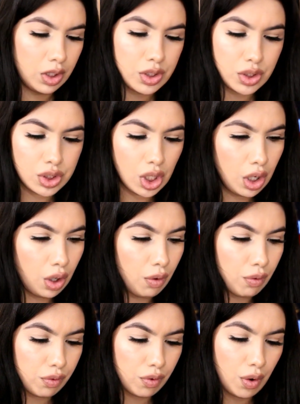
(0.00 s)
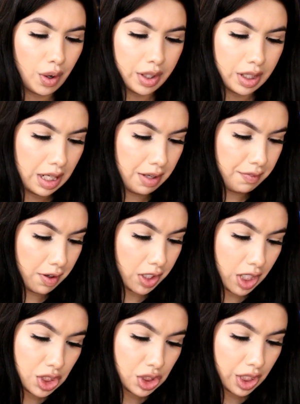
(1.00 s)
So for the
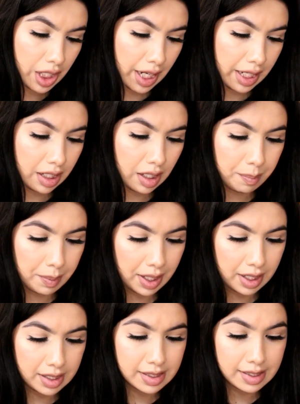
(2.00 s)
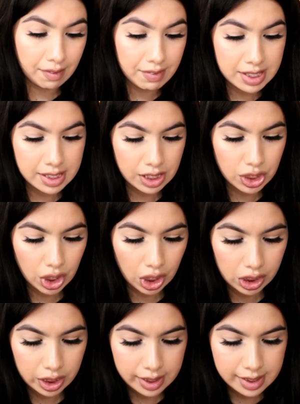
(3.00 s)
foundation, I ended up paying
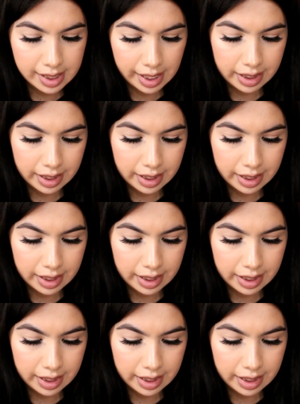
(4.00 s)
$17,